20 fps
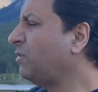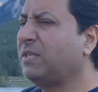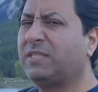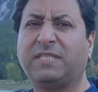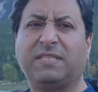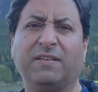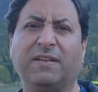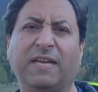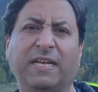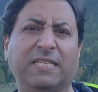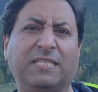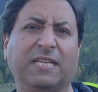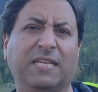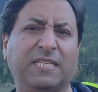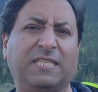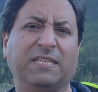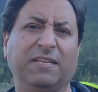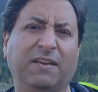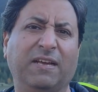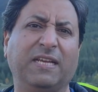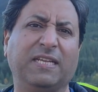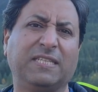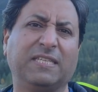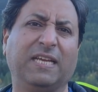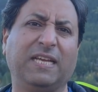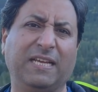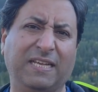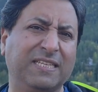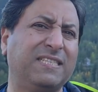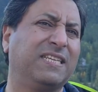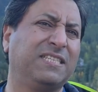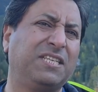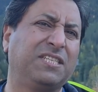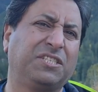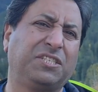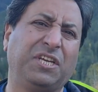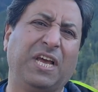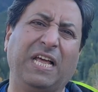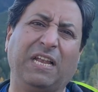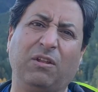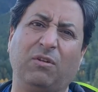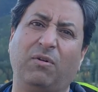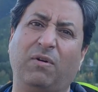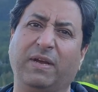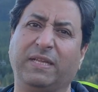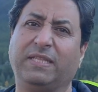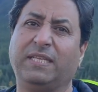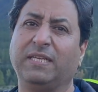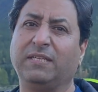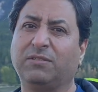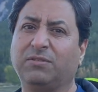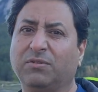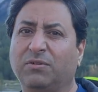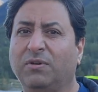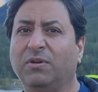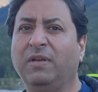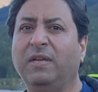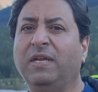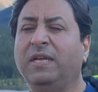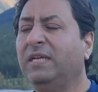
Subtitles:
It's shallow, I think so.